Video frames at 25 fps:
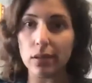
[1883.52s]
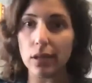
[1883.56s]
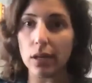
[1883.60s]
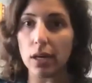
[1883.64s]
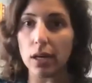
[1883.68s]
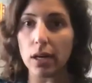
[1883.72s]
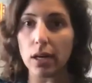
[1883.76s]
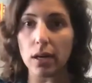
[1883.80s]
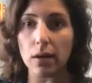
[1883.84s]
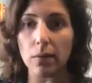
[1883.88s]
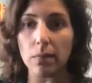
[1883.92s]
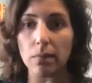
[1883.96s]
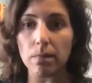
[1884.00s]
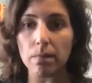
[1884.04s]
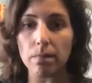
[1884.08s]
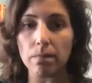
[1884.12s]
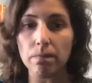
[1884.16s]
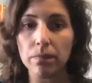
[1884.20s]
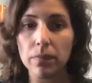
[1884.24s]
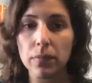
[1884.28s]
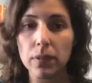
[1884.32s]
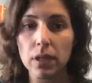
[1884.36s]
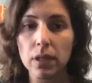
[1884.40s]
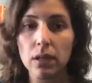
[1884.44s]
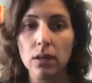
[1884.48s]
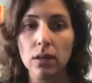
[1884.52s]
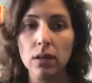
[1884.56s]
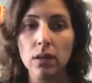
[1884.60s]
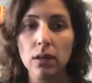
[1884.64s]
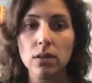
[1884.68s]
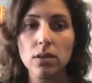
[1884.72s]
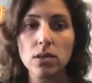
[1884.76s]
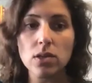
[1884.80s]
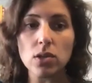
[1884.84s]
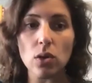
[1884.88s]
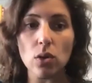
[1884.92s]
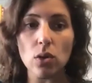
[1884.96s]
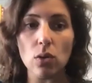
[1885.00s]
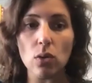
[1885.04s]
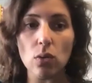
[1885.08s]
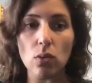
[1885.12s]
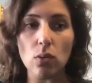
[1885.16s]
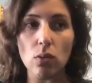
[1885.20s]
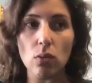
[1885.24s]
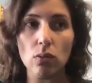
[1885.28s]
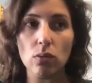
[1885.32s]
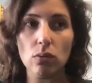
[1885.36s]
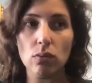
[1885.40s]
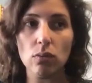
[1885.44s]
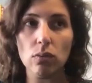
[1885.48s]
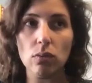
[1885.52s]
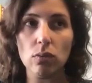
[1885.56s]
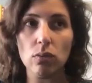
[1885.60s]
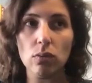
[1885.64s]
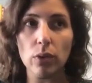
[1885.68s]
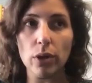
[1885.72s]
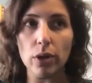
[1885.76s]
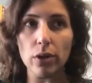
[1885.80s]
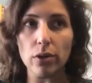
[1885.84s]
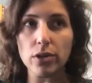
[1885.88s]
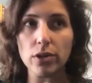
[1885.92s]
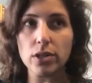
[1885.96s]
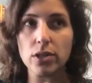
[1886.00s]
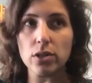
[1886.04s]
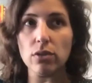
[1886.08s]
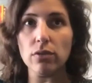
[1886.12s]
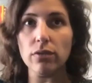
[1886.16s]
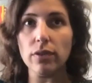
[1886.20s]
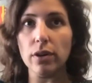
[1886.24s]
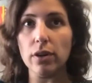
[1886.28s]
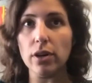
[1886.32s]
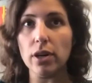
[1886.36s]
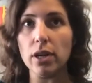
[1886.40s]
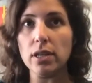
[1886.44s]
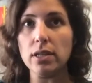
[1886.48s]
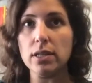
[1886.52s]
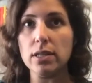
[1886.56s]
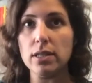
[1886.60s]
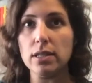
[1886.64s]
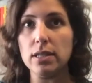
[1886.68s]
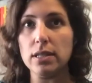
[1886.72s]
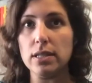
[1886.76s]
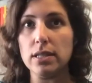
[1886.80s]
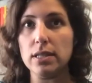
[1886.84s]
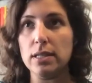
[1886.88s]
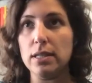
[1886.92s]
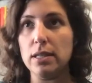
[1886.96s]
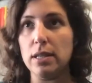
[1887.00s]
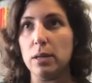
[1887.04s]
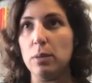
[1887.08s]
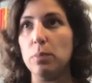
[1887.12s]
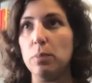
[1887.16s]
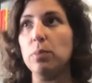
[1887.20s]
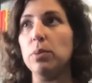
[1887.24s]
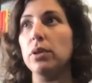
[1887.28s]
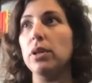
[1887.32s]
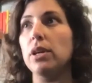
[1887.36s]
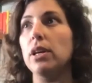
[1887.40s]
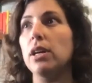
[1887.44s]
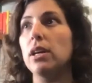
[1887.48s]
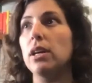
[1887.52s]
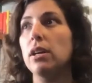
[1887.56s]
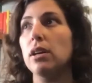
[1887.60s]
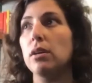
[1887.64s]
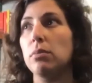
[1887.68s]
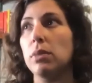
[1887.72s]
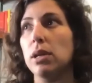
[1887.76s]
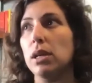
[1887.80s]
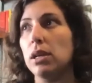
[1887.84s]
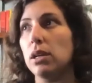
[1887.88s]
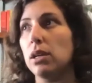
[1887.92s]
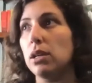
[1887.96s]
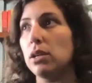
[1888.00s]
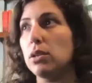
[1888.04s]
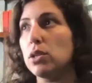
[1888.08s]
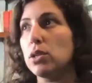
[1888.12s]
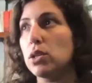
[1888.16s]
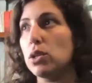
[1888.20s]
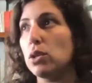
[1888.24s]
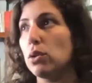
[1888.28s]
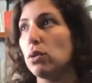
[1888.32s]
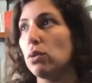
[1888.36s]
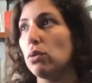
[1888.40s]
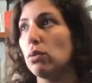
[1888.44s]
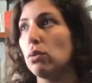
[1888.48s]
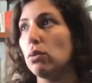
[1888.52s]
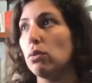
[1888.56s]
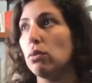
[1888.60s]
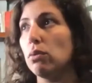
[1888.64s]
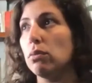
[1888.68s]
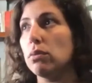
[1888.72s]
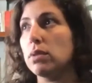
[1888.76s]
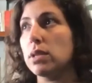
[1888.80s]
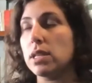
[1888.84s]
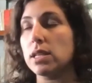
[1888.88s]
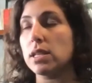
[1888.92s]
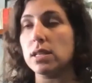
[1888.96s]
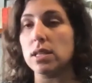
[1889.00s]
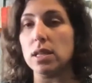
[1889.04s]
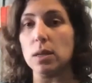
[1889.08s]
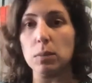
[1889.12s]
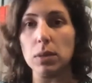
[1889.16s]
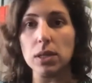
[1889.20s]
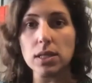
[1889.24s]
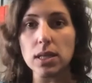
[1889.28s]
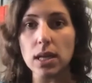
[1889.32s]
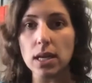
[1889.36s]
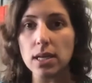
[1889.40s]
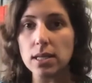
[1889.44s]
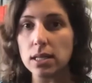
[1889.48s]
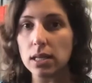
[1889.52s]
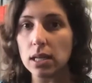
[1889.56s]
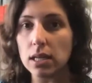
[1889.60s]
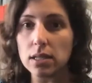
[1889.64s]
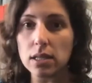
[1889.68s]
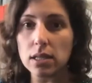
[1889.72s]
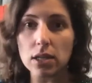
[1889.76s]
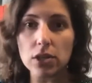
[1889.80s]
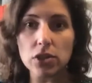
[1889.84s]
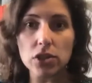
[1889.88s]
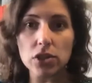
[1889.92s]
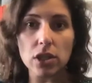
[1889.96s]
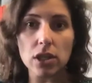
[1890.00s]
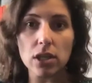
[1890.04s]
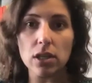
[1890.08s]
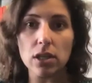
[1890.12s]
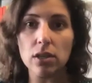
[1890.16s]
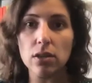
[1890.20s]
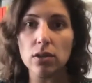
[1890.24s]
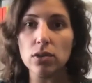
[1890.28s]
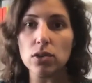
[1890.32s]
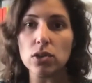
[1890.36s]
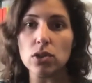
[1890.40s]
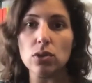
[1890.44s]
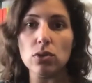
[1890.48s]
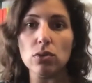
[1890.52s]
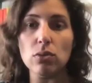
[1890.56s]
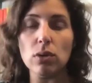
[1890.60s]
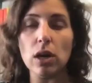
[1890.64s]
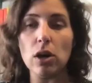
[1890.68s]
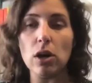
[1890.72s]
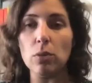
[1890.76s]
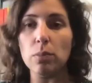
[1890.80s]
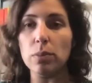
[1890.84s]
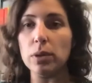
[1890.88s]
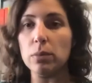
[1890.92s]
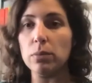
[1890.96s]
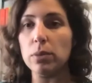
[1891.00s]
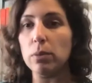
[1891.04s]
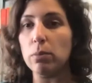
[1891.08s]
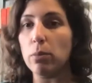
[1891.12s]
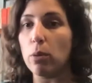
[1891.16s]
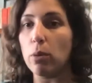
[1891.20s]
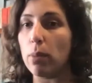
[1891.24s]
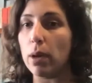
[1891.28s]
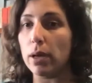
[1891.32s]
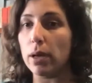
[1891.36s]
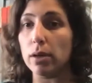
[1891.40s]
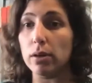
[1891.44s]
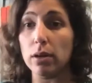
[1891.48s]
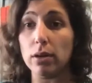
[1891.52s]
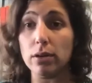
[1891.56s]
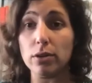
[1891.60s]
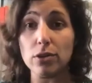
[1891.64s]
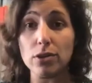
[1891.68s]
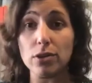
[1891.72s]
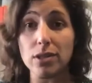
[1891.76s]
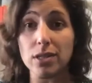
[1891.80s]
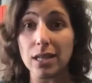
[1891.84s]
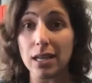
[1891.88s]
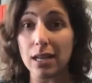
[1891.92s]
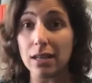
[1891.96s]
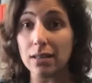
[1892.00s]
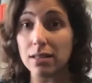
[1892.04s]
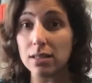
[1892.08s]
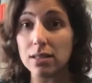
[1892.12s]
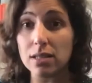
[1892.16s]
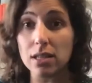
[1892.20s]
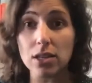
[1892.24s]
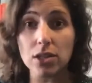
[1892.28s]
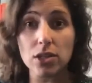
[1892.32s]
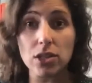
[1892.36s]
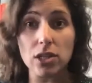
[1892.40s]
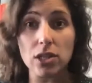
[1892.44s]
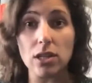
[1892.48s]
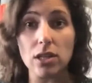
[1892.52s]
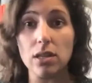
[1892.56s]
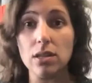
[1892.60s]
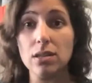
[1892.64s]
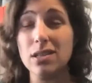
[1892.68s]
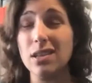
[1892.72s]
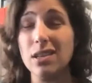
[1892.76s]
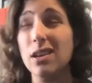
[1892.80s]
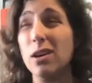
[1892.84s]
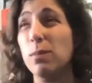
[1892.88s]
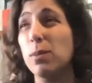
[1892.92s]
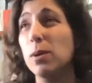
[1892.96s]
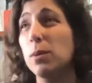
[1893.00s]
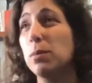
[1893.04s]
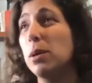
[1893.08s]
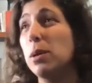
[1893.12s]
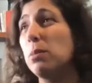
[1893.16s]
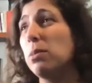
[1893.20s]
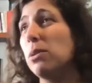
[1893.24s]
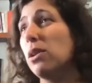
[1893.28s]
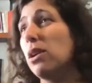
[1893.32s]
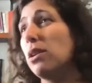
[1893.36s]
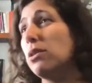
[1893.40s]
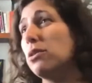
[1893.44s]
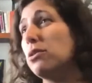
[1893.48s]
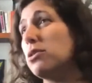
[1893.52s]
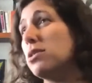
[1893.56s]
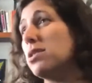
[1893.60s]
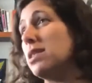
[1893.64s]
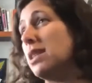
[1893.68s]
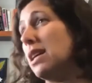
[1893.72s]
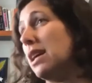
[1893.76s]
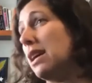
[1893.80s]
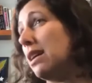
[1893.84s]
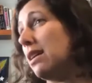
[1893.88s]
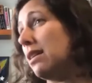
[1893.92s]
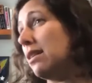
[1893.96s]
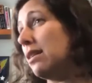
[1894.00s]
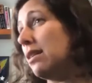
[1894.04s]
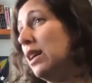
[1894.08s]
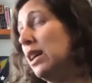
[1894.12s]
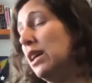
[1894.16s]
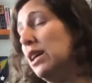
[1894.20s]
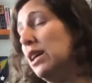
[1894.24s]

Um, so we are still very deeply committed to destigmatizing addiction, to helping people better understand addiction, to helping people understand